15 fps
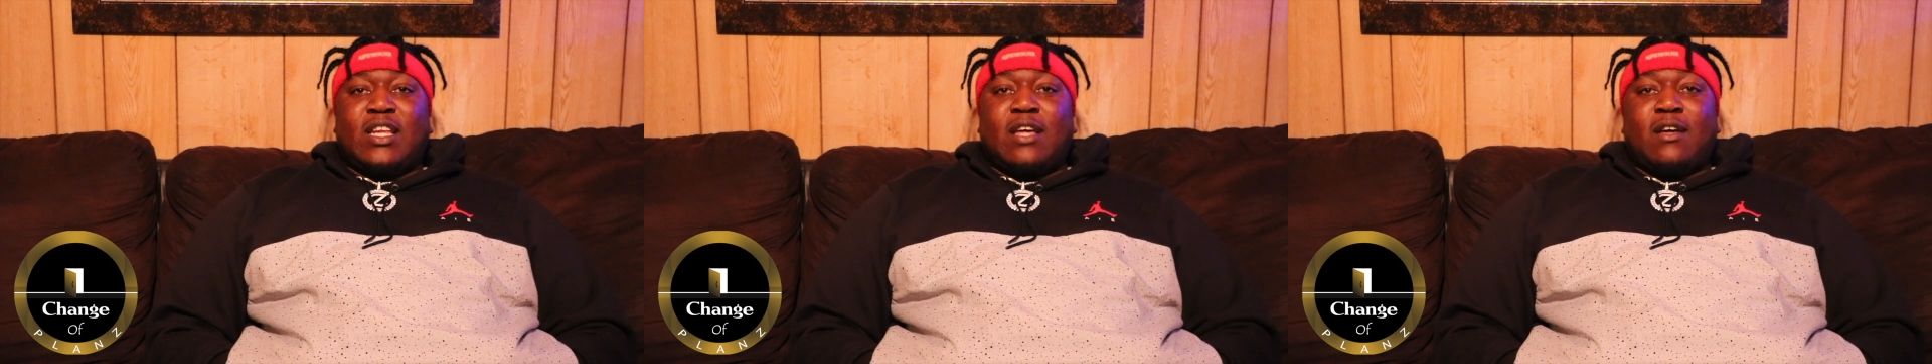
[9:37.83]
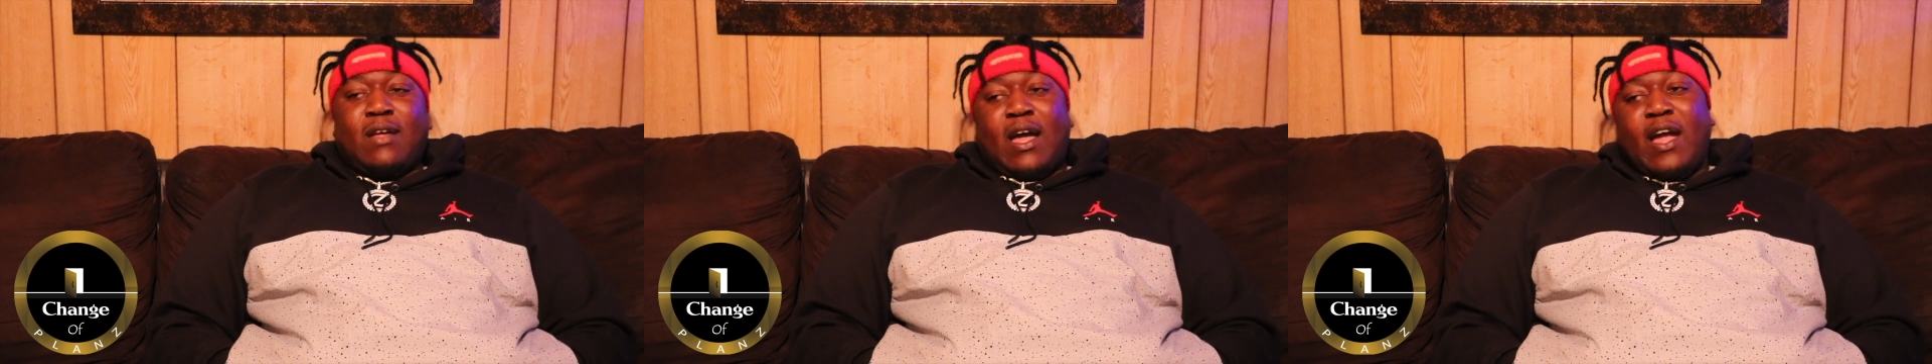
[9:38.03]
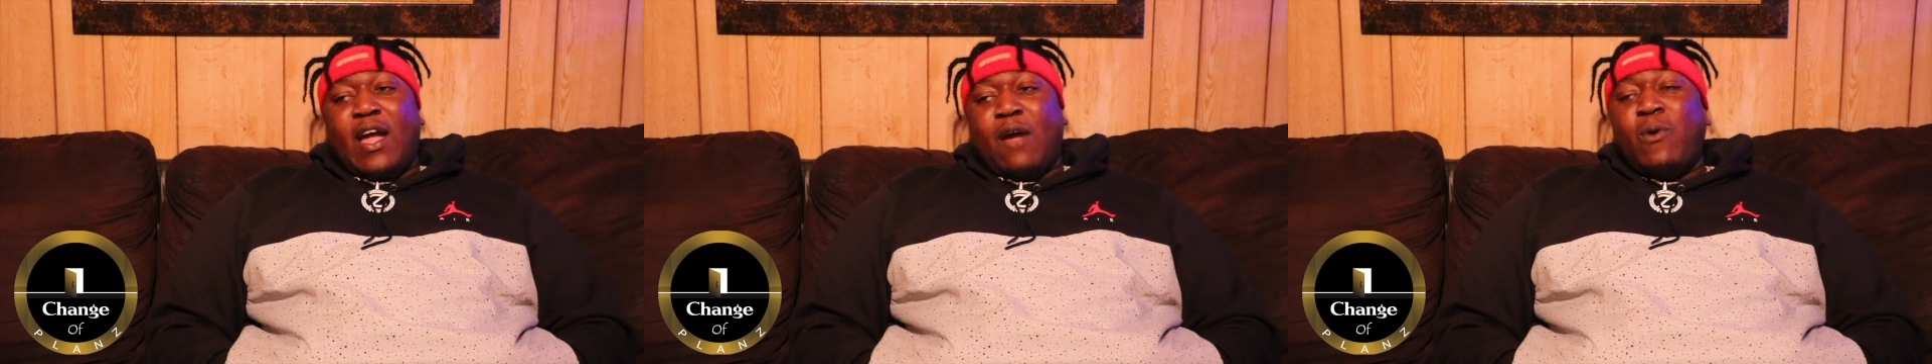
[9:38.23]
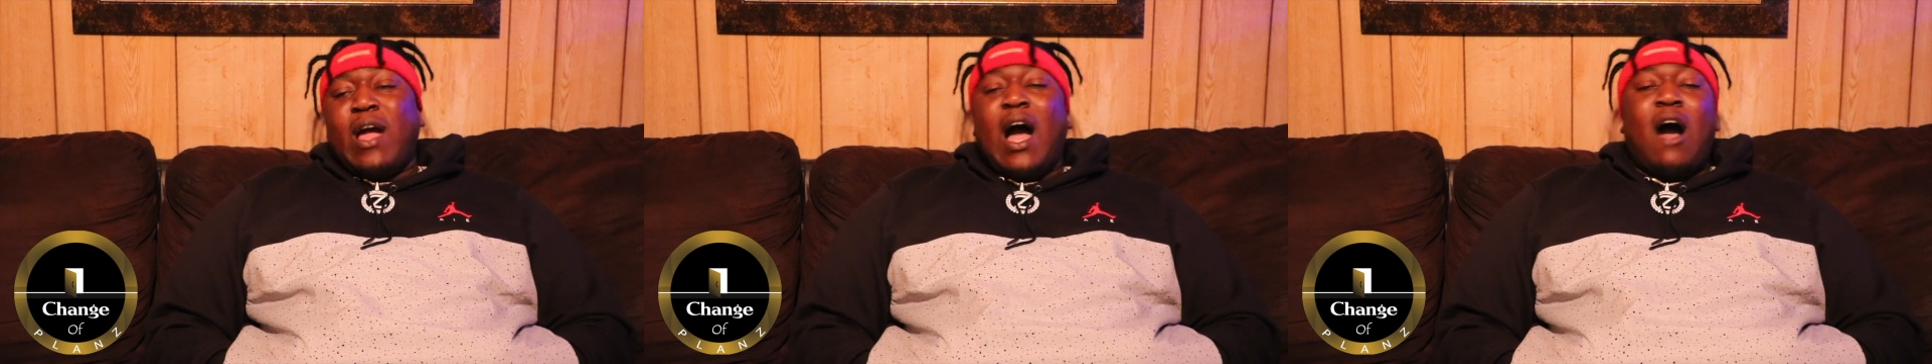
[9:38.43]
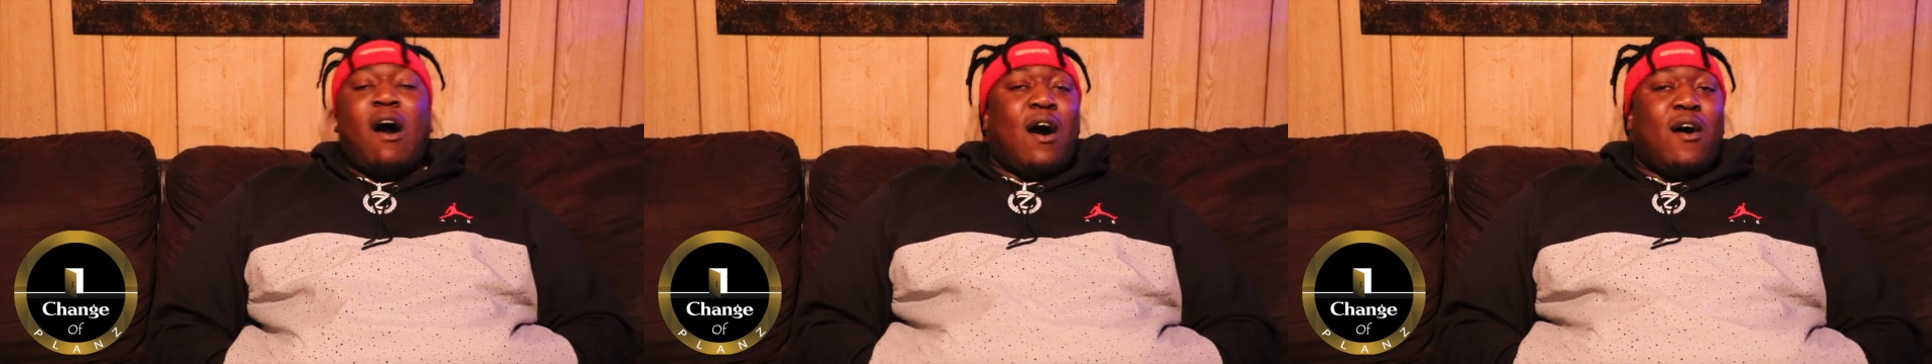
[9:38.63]
Uh, we
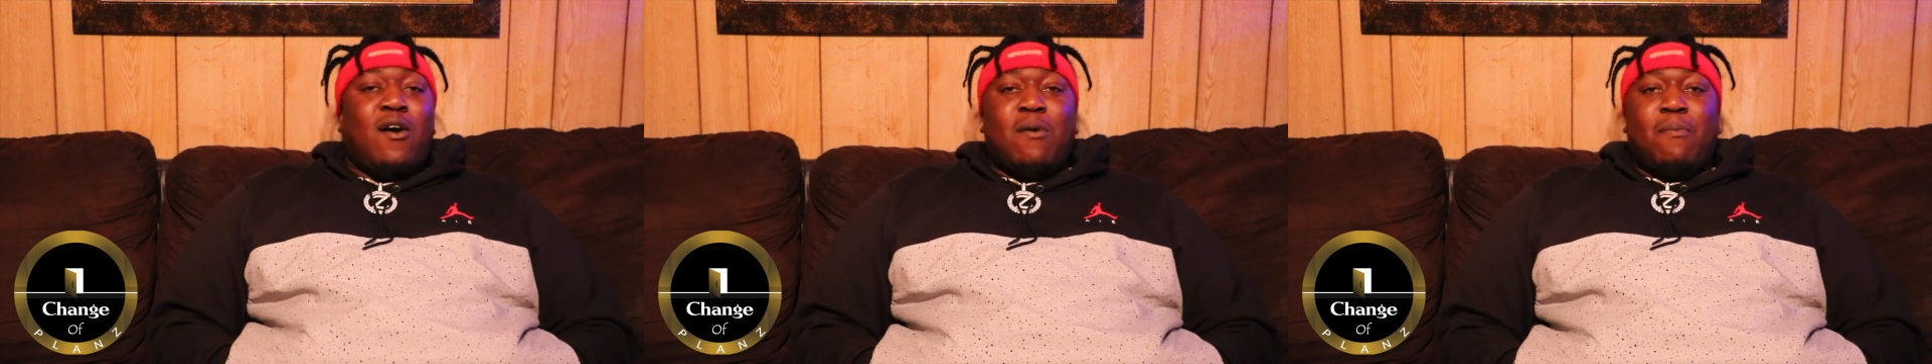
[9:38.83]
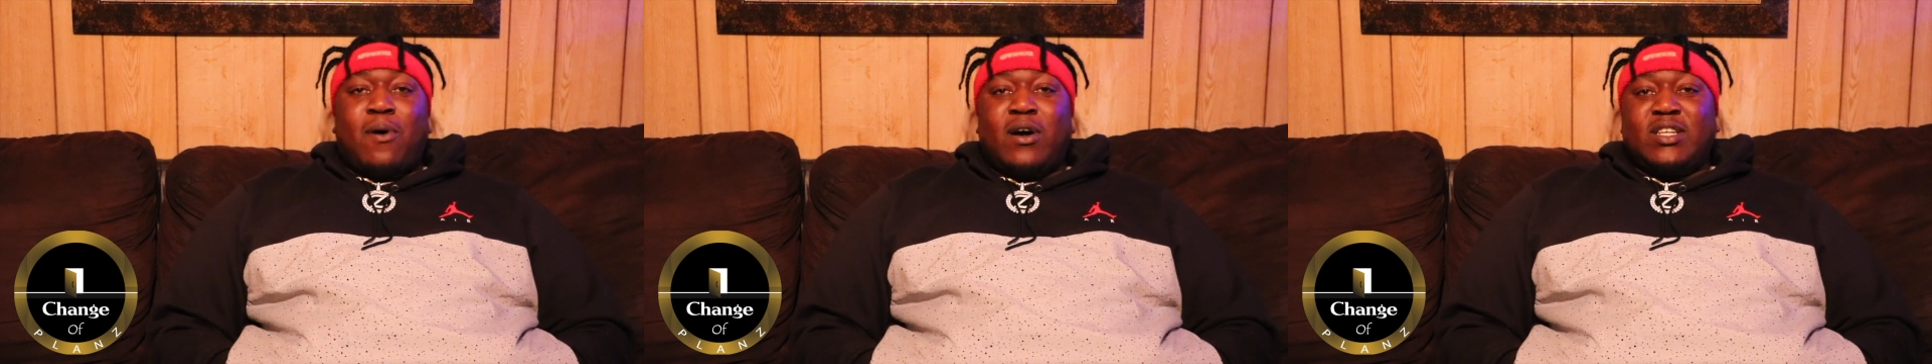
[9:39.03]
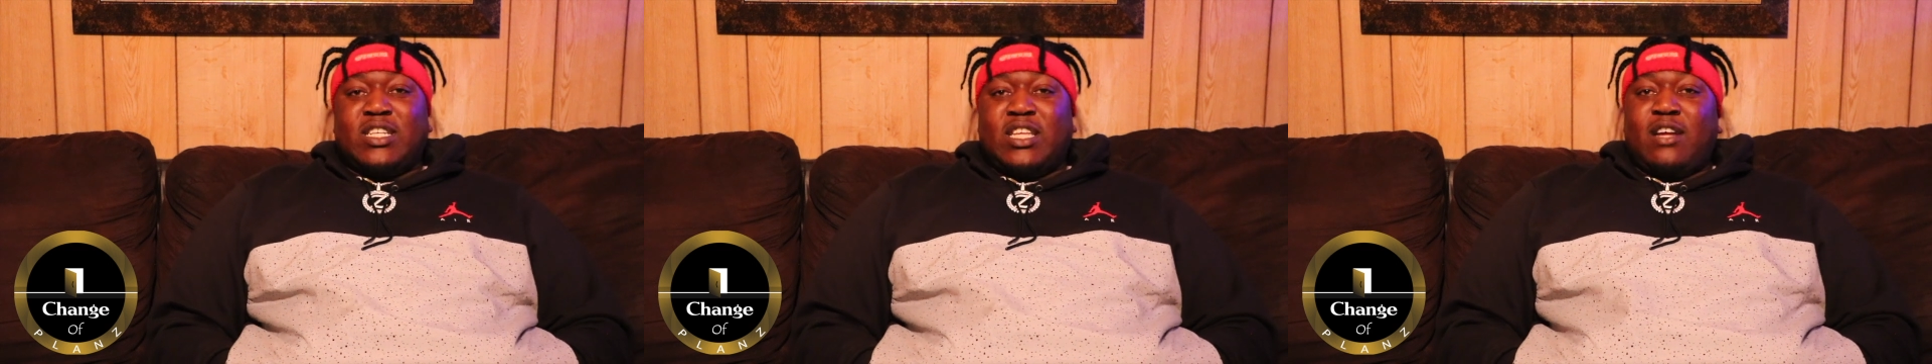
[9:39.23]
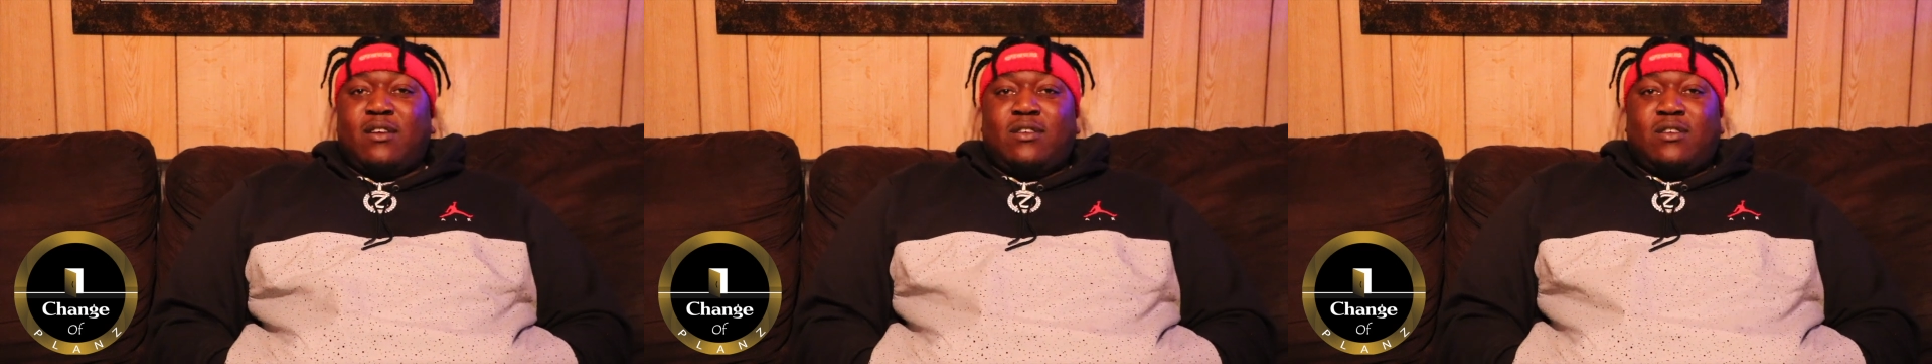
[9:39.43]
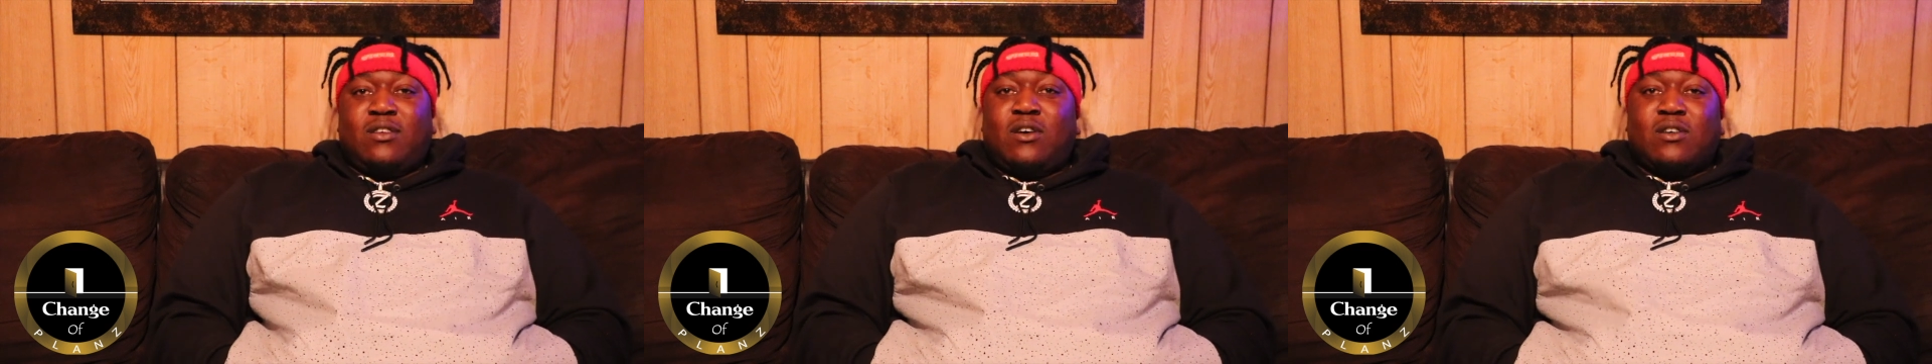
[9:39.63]
all homeboys,
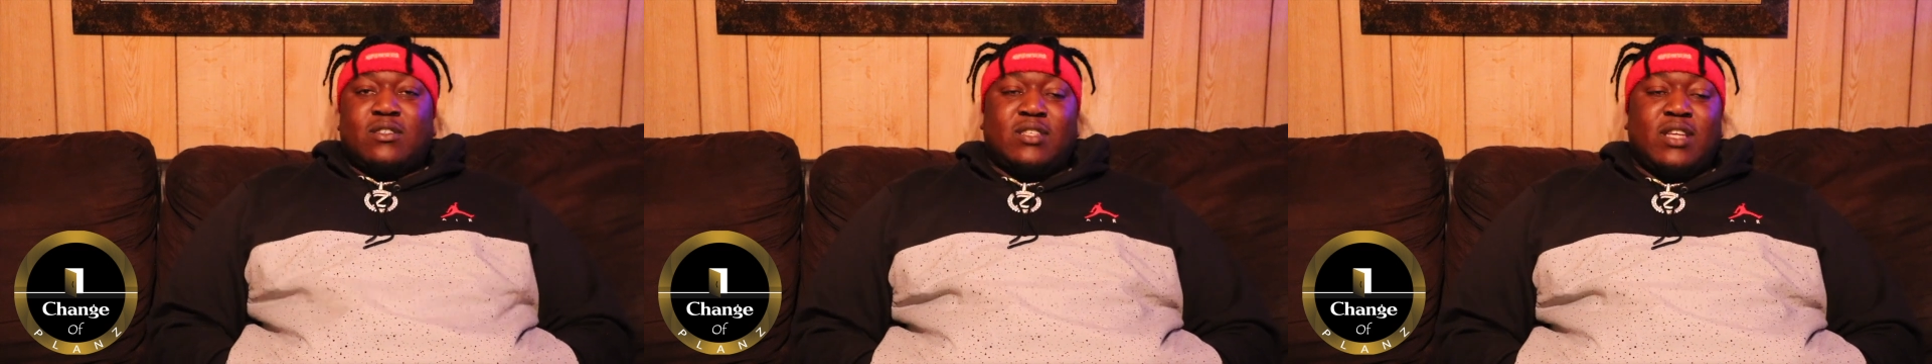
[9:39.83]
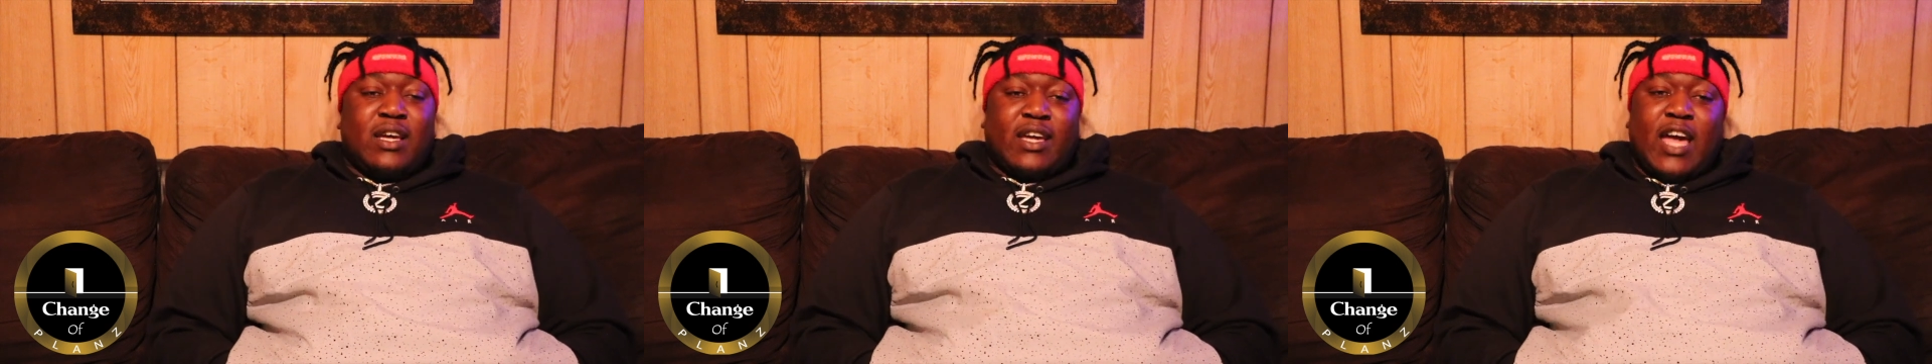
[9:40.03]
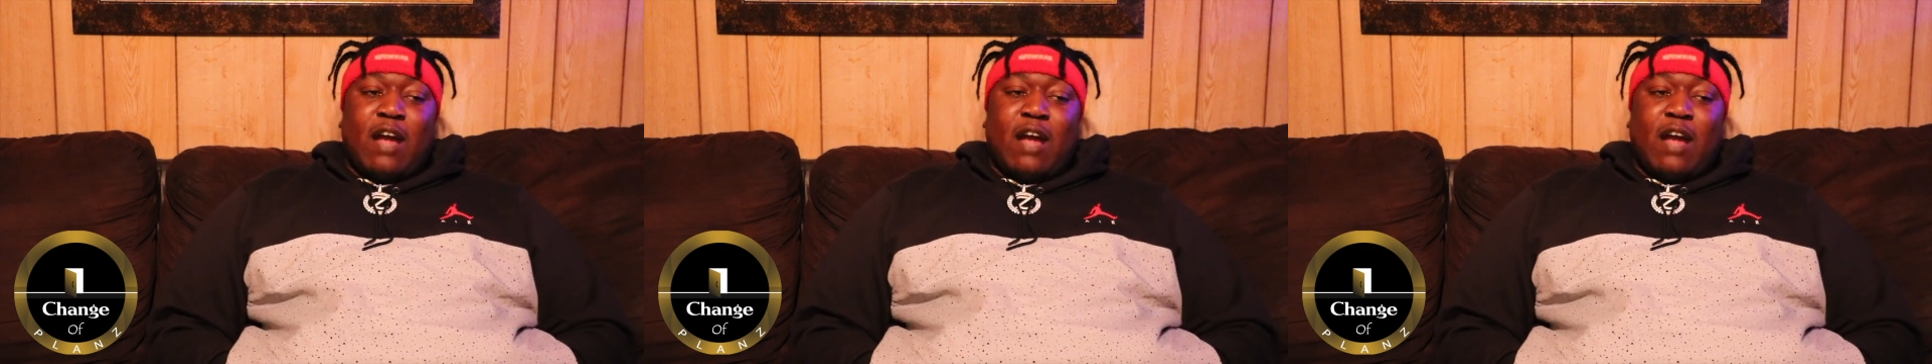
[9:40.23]
you know what I'm saying?